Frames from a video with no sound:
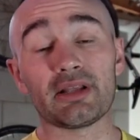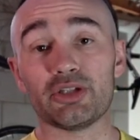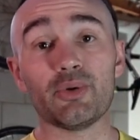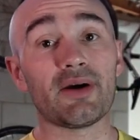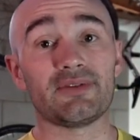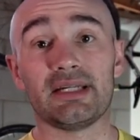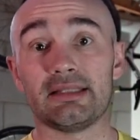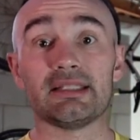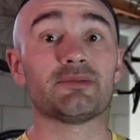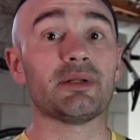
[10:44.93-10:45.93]
like you have to hit
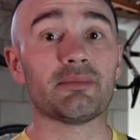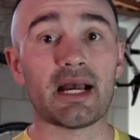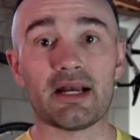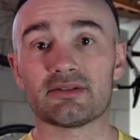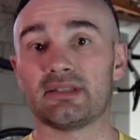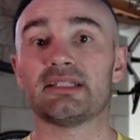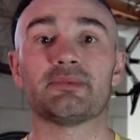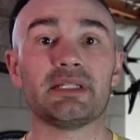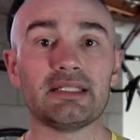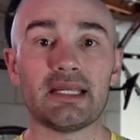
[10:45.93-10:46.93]
this many miles on this
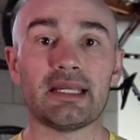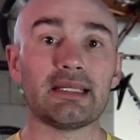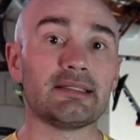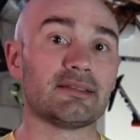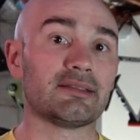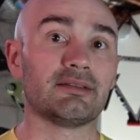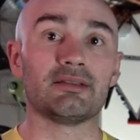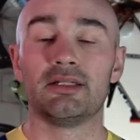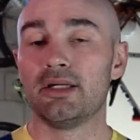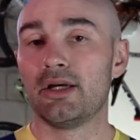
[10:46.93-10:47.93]
many days
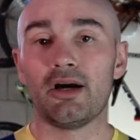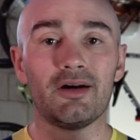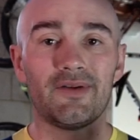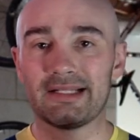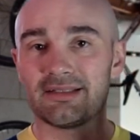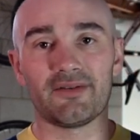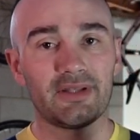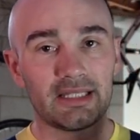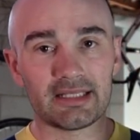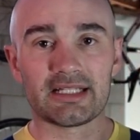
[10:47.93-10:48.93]
and all that stuff.
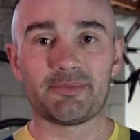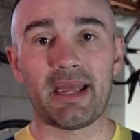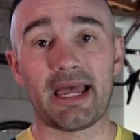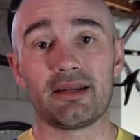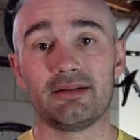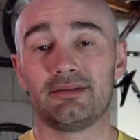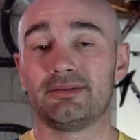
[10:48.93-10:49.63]
I think that's bad.